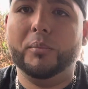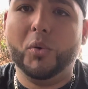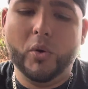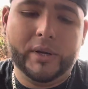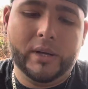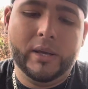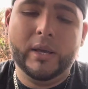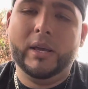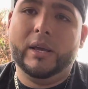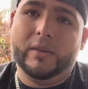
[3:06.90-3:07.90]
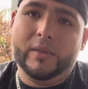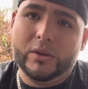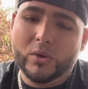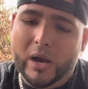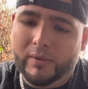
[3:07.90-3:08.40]
point, and then
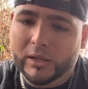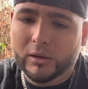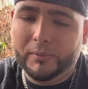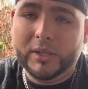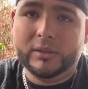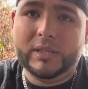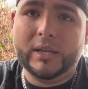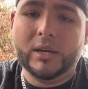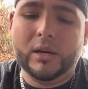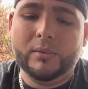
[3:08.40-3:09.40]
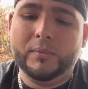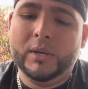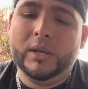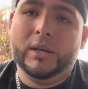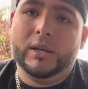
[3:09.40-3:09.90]
you have a little bit of take up,
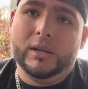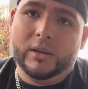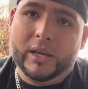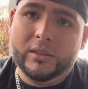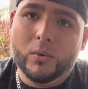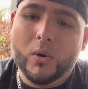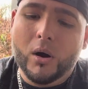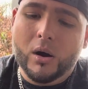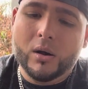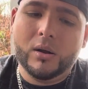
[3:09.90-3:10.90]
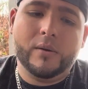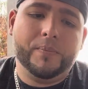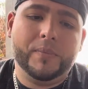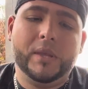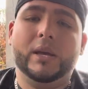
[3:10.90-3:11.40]
hit the wall,
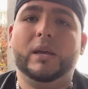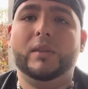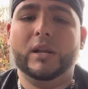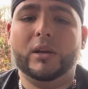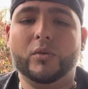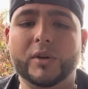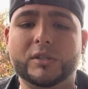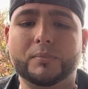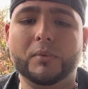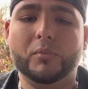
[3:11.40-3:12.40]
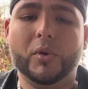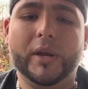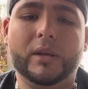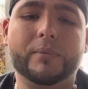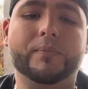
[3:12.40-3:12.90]
and then a crisp
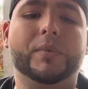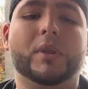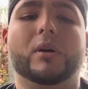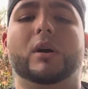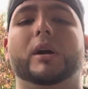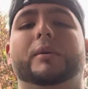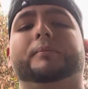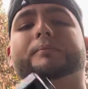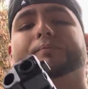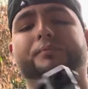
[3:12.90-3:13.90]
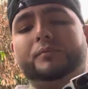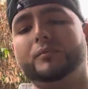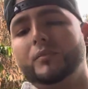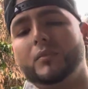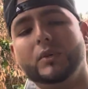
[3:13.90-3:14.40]
break. All right.
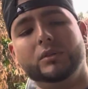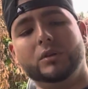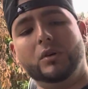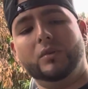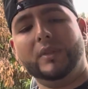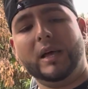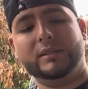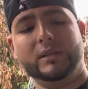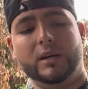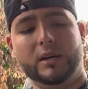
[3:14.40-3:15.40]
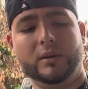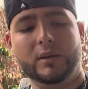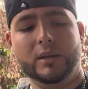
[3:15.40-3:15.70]
So that's a